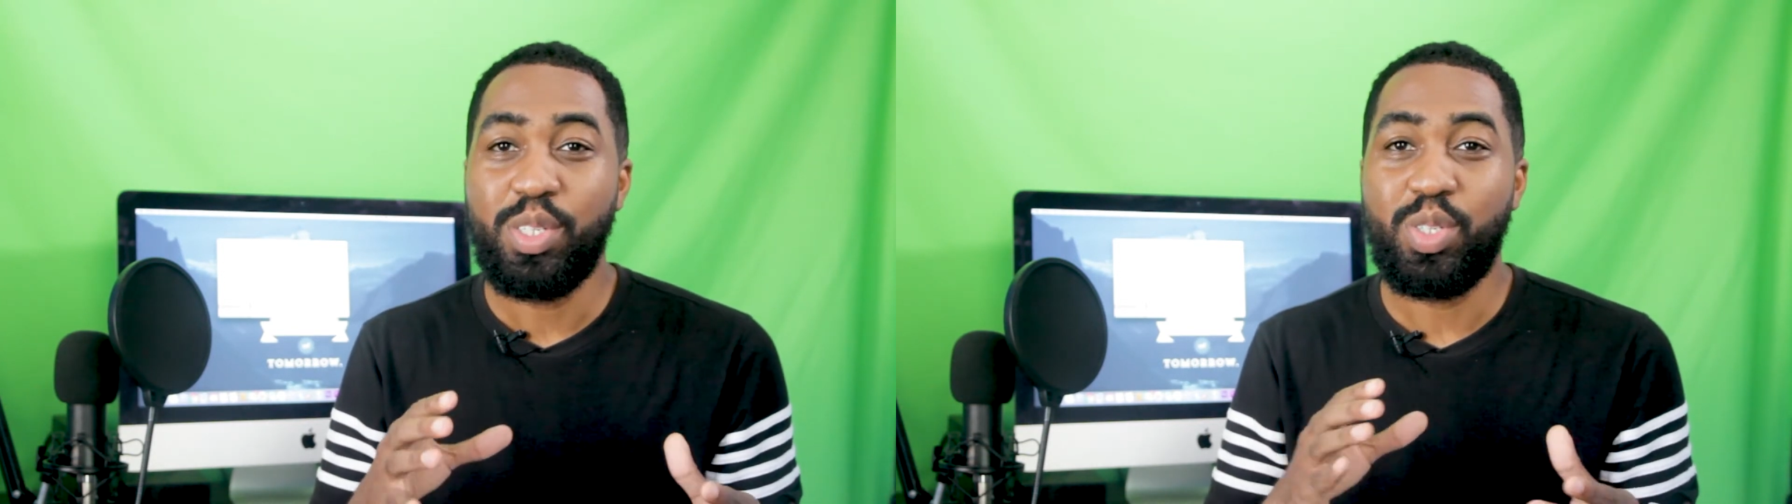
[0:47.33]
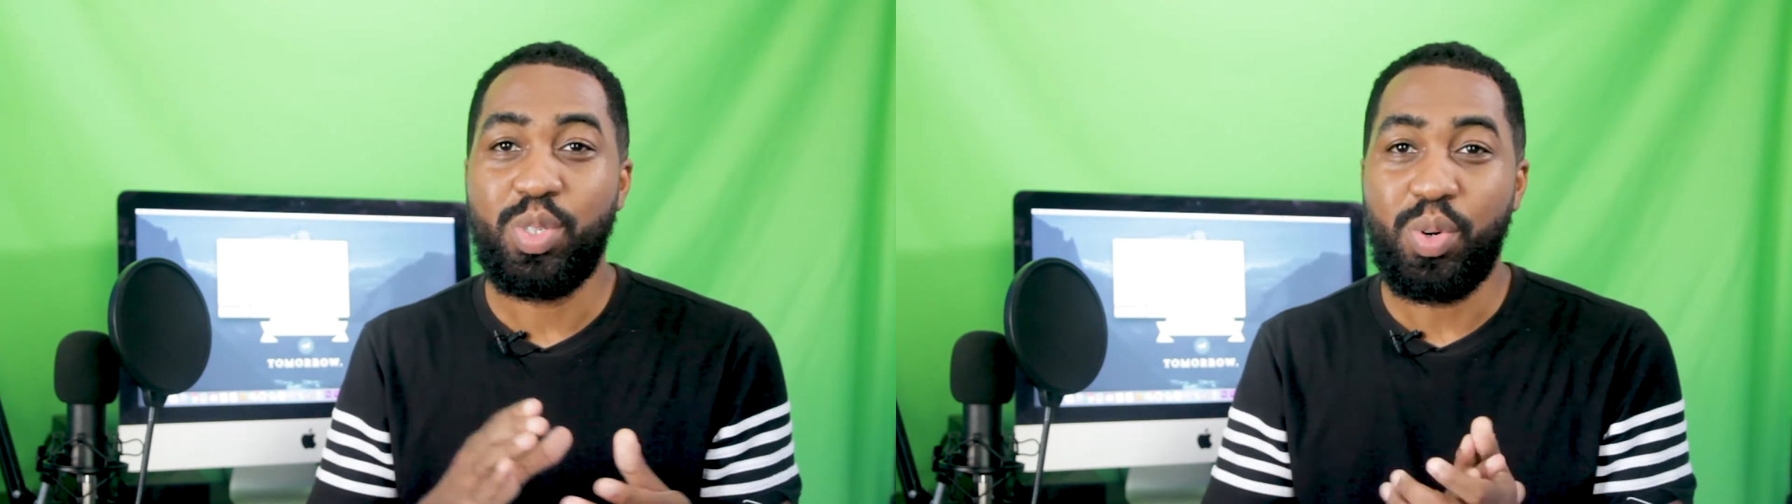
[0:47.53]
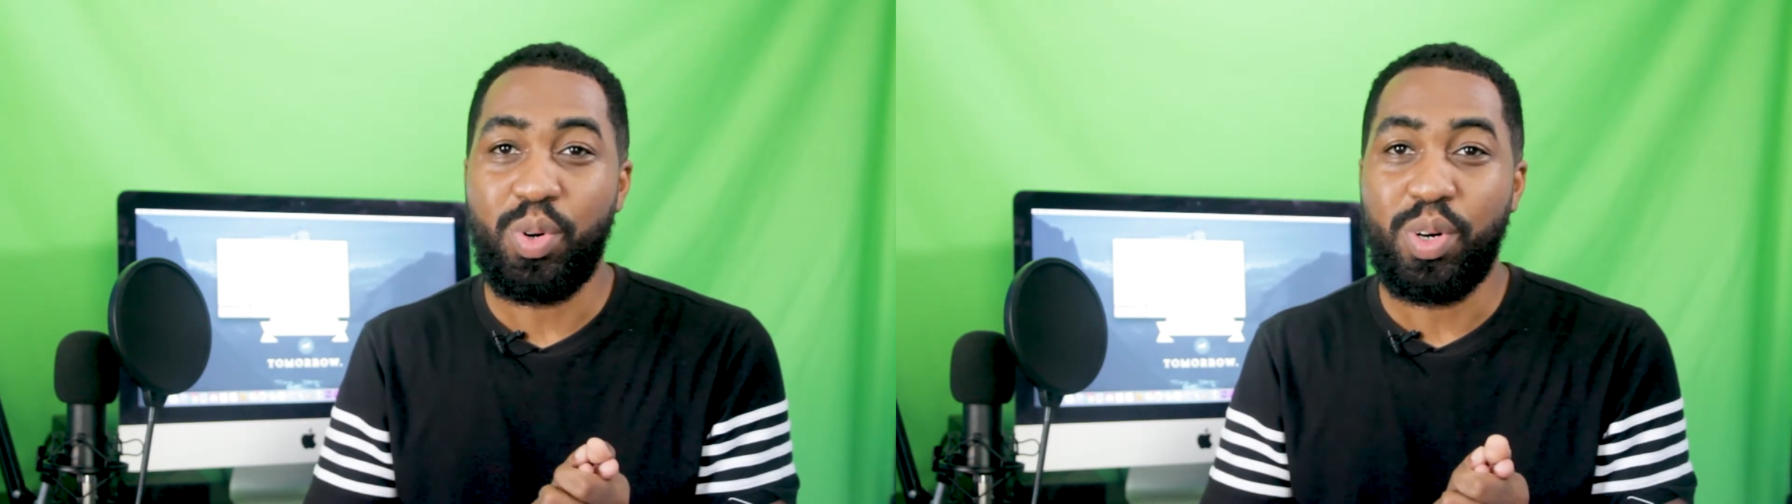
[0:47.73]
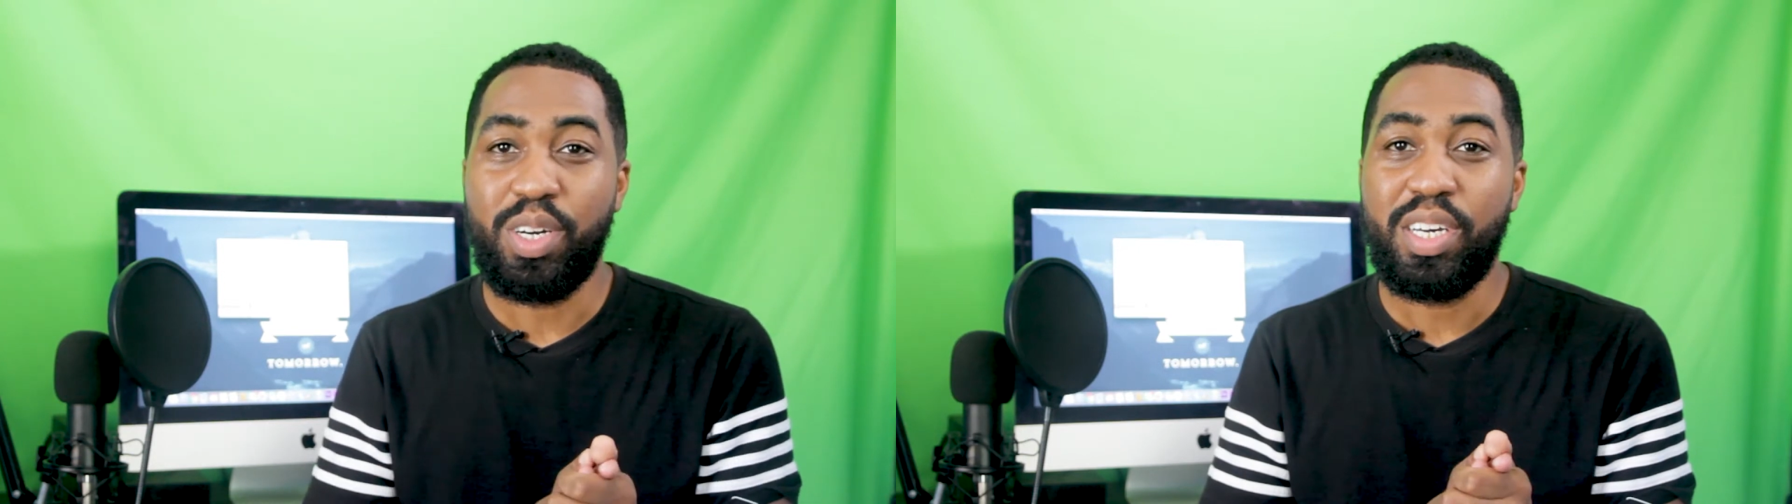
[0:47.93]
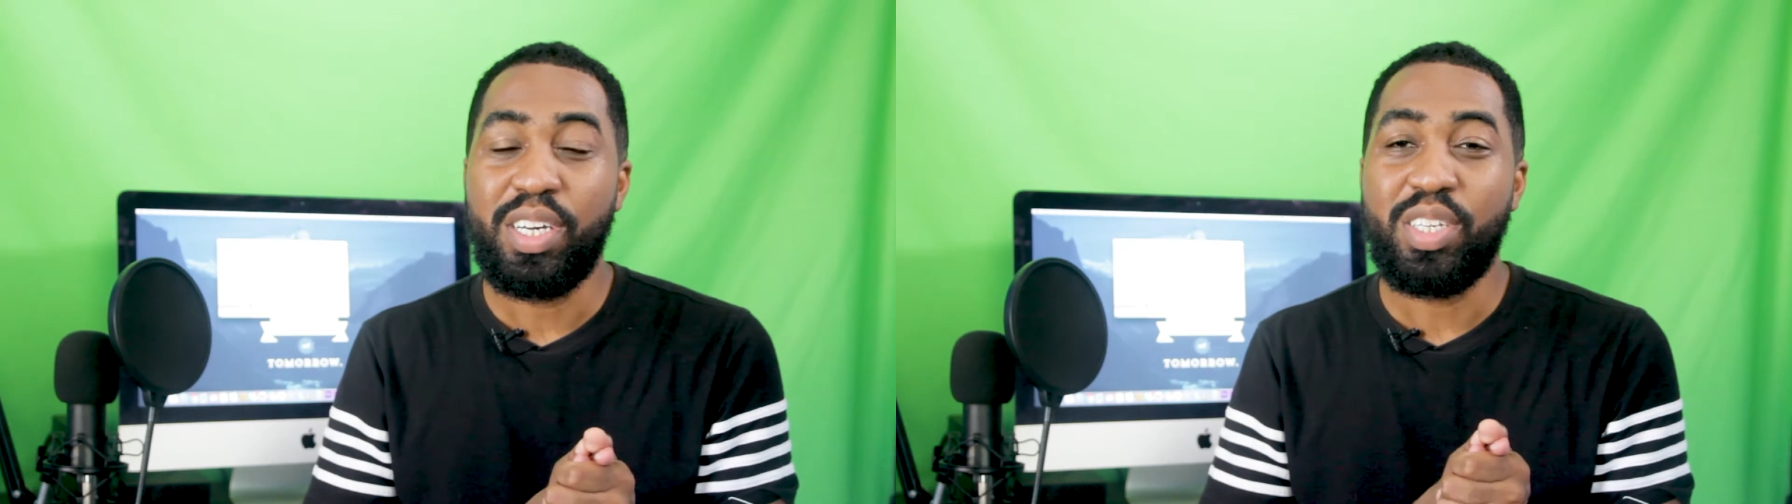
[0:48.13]
So
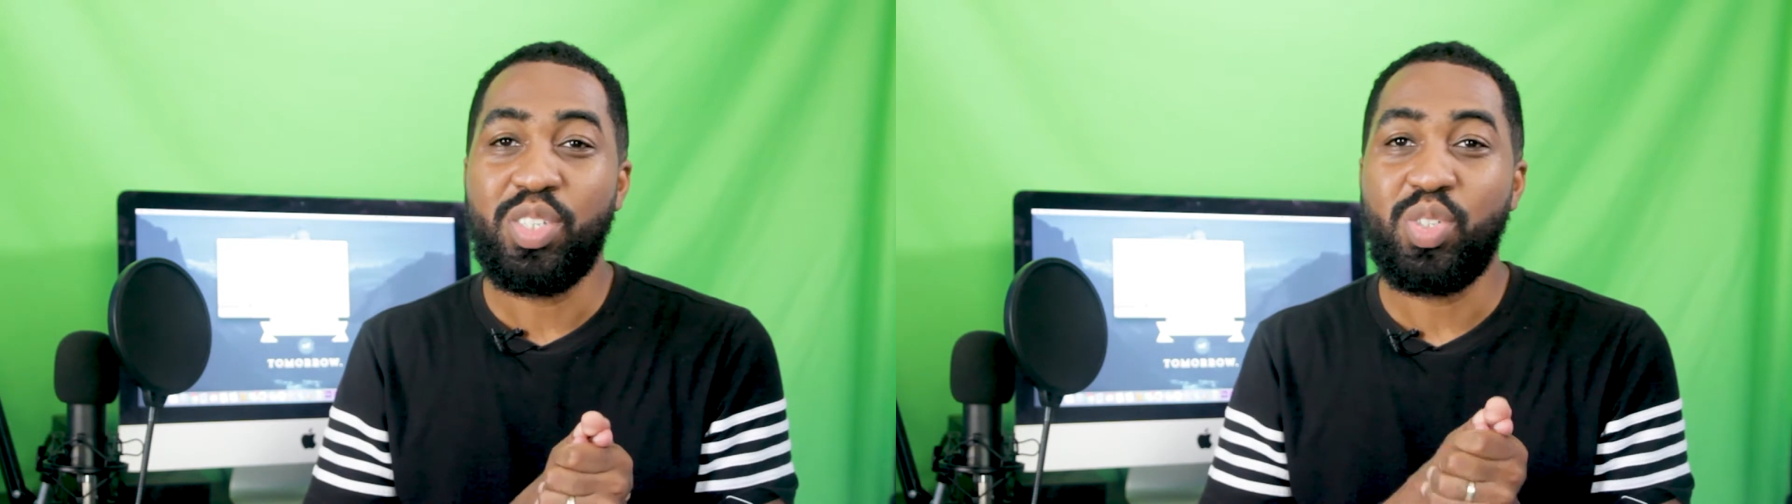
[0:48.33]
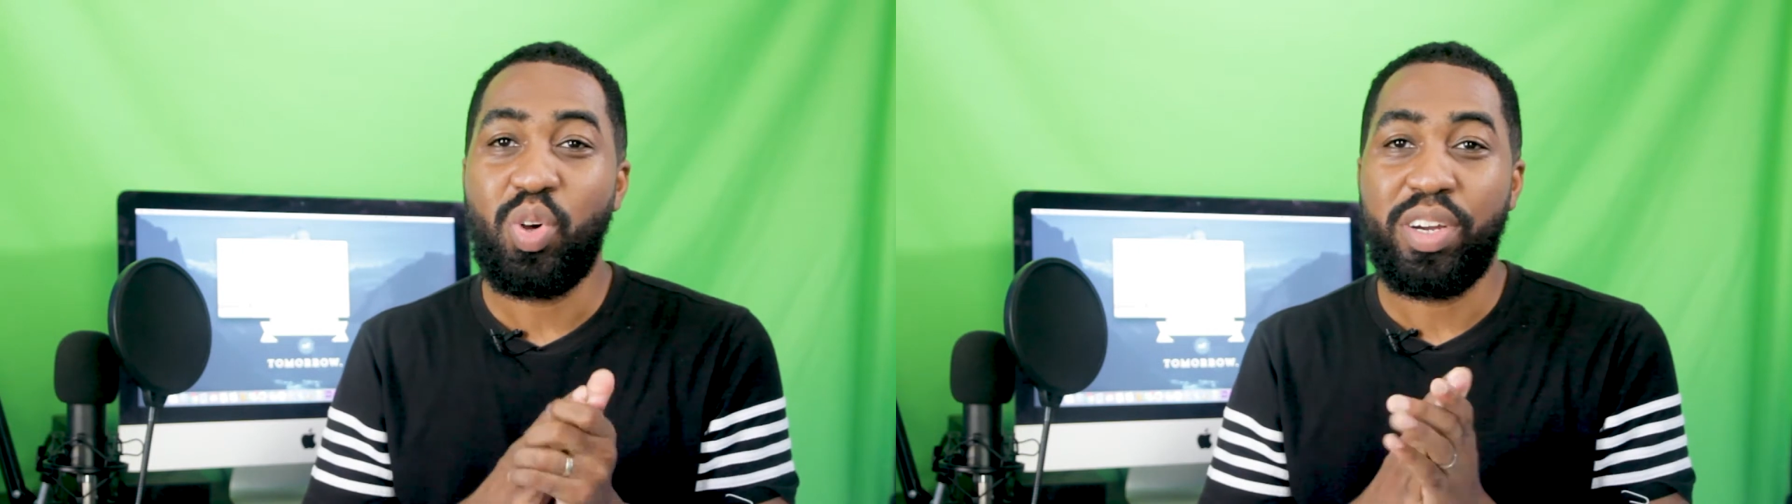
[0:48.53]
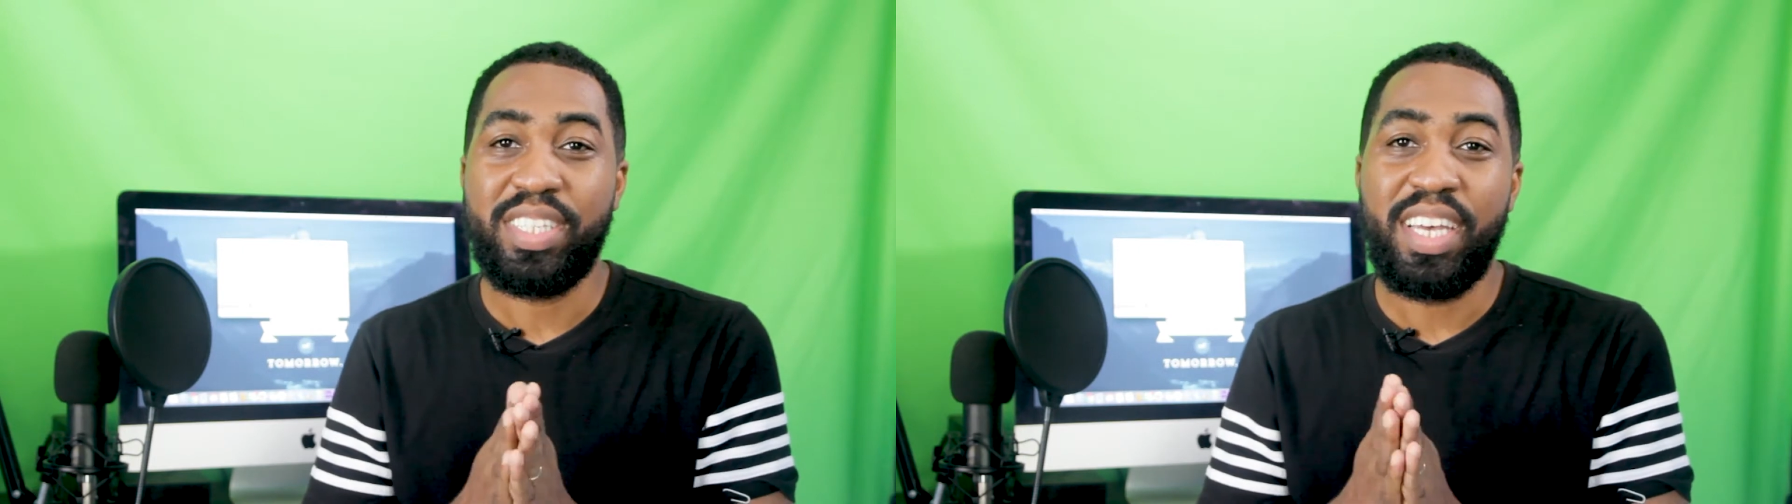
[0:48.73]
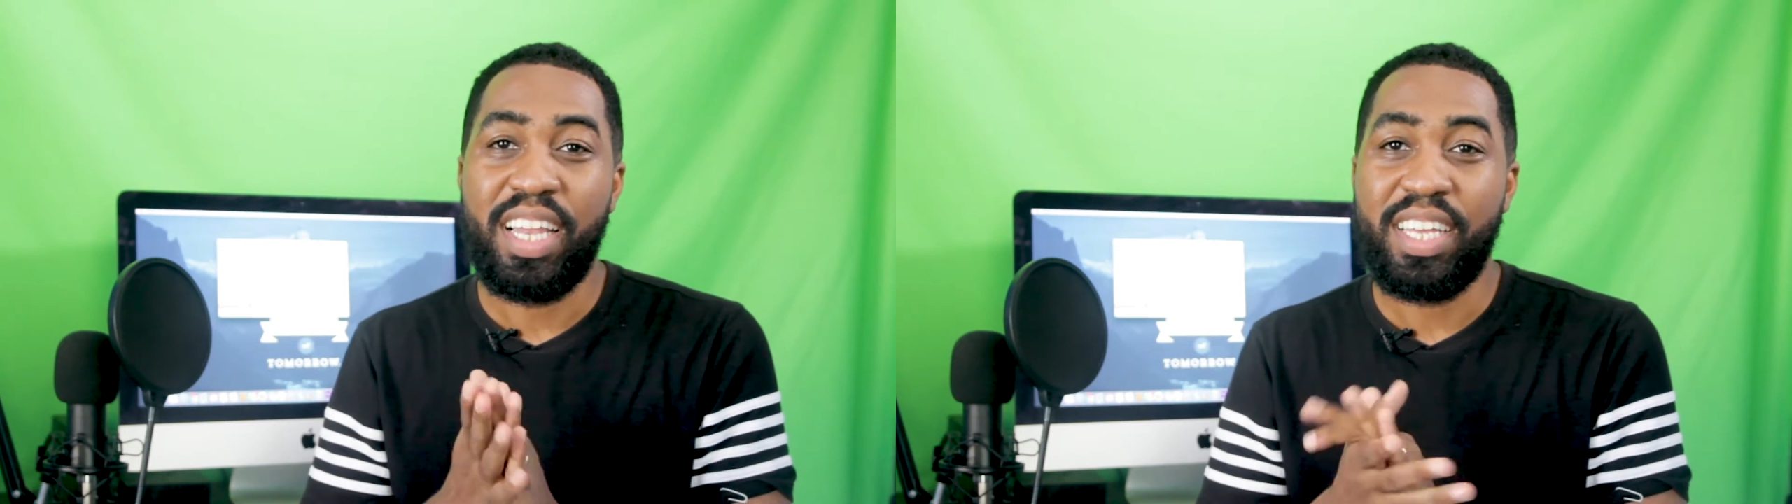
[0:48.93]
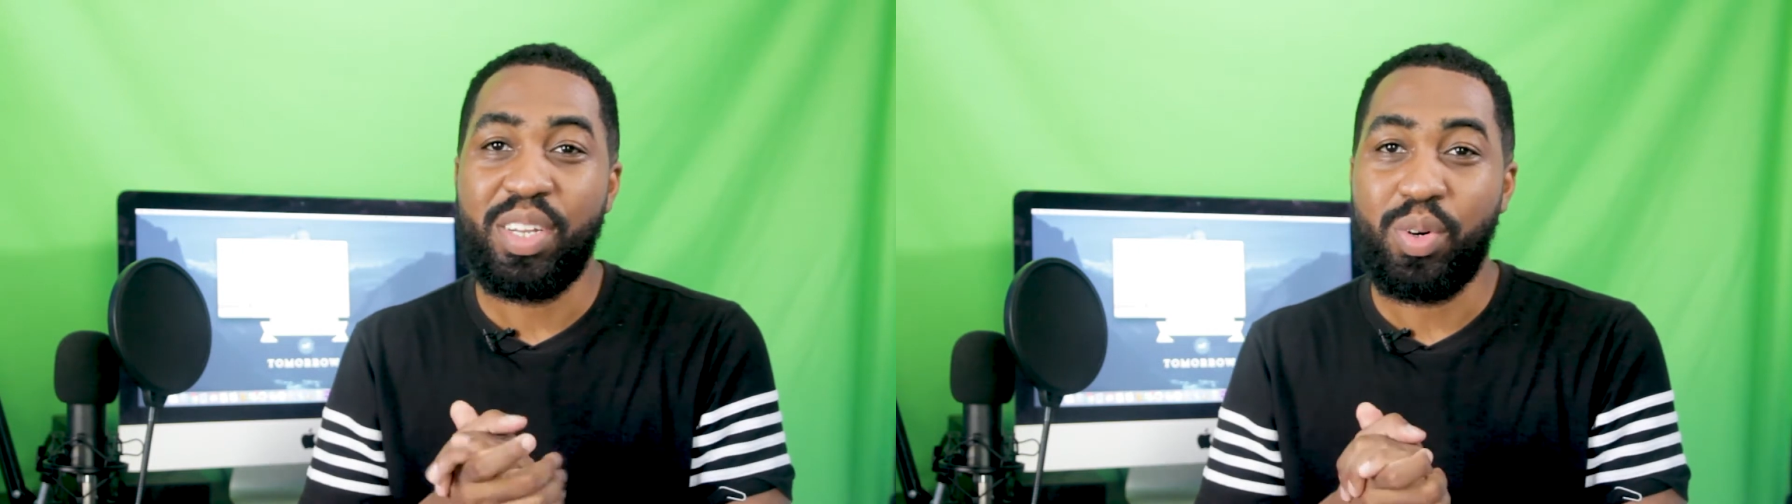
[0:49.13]

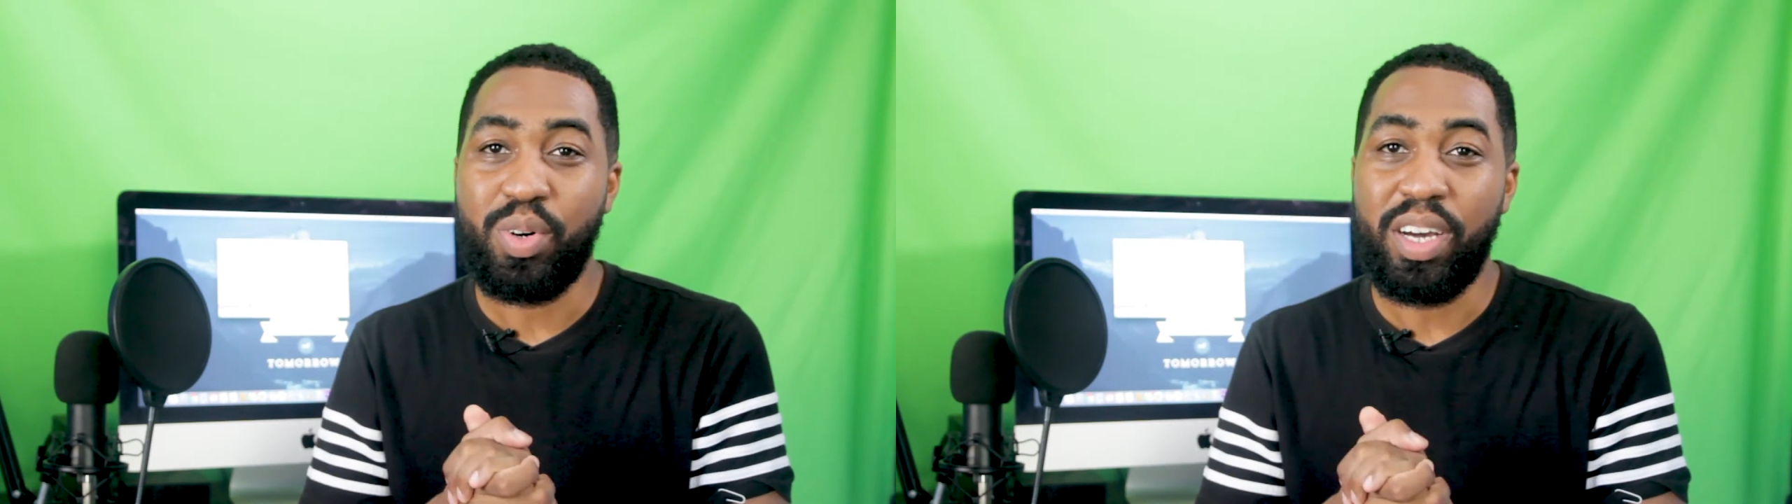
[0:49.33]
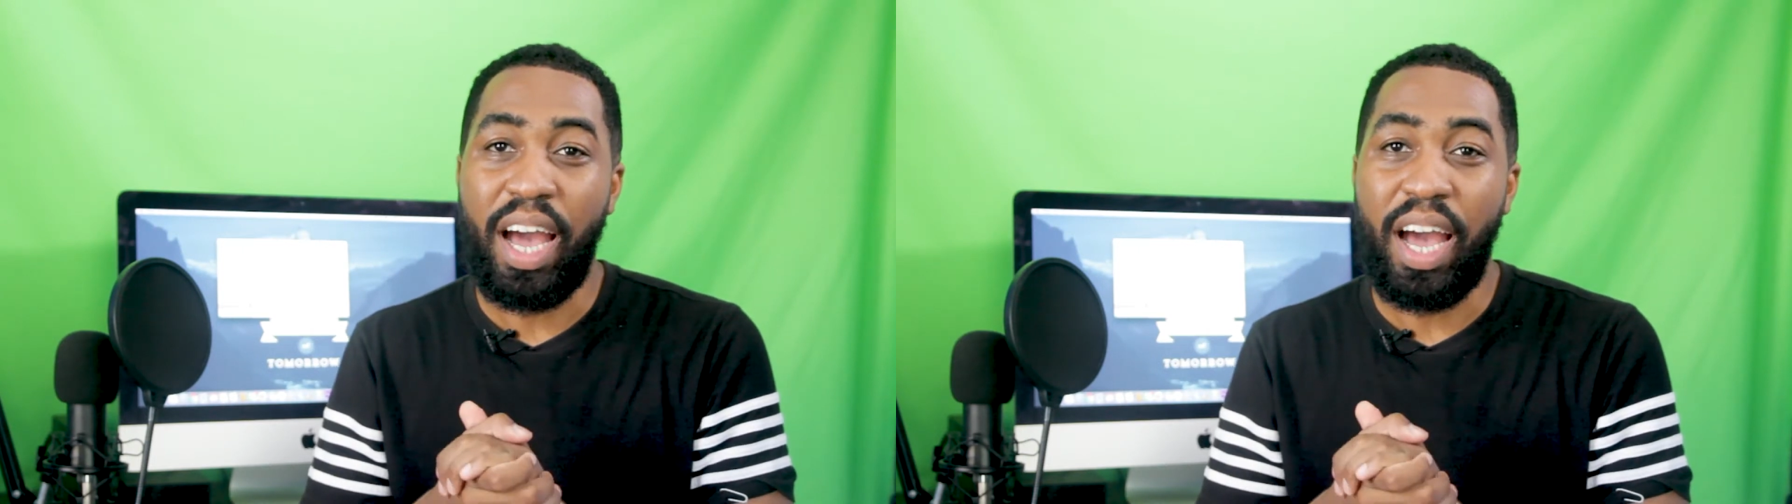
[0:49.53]
storytelling, though,